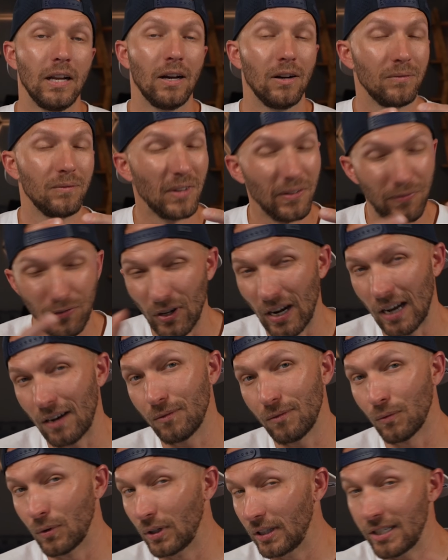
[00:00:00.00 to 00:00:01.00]
Now, if you're
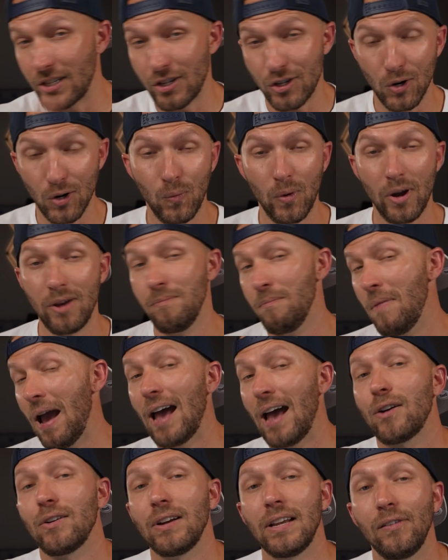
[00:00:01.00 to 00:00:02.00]
not really sure what
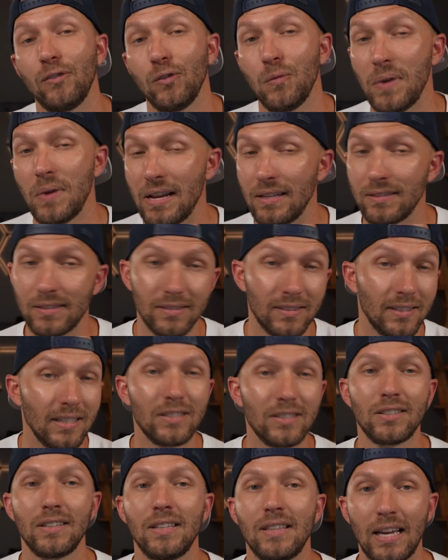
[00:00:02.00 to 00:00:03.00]
Matter even means,
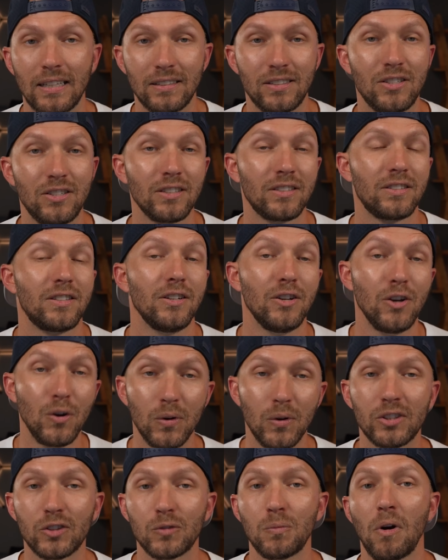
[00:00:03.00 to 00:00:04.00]
essentially that's just the
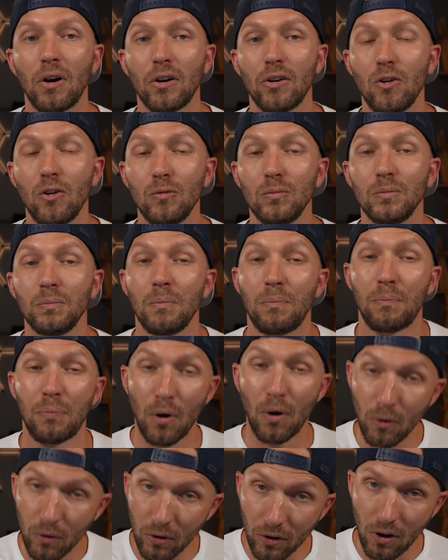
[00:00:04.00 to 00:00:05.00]
newest smart home
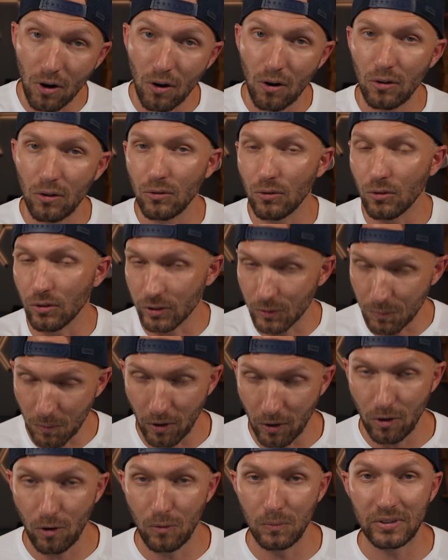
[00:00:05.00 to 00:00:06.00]
protocol or
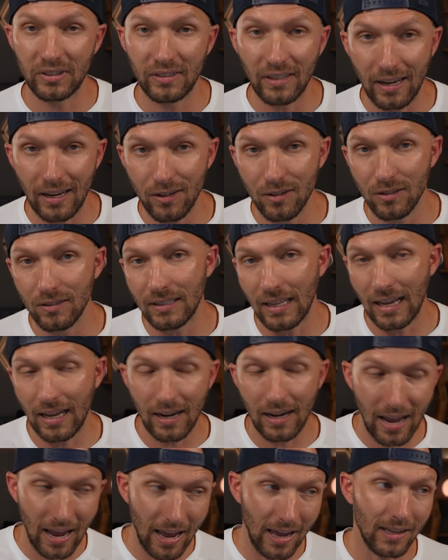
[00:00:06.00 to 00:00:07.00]
smart home standard
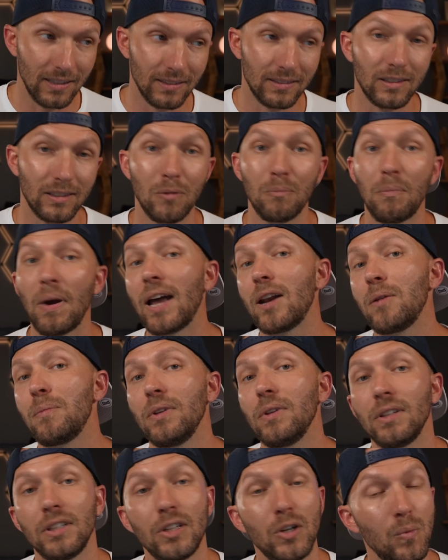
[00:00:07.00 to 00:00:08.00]
that has
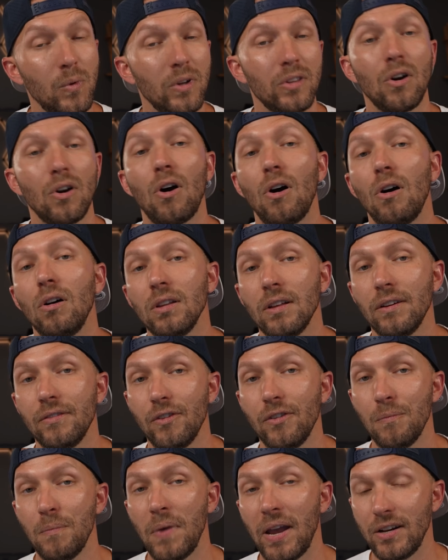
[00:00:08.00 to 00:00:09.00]
compatibility with all of
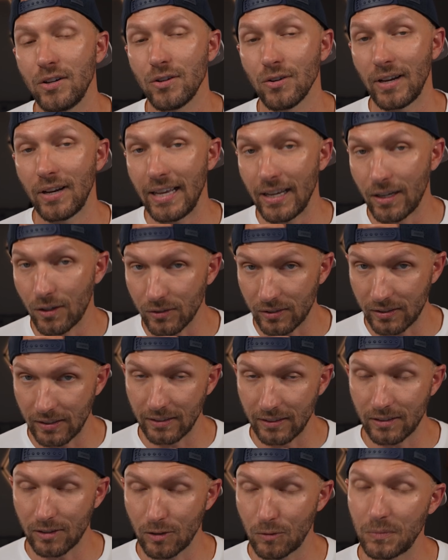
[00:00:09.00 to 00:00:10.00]
the major
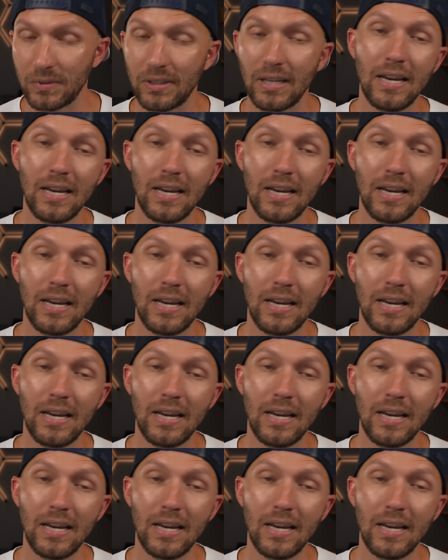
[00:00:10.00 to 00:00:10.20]
ecosystems,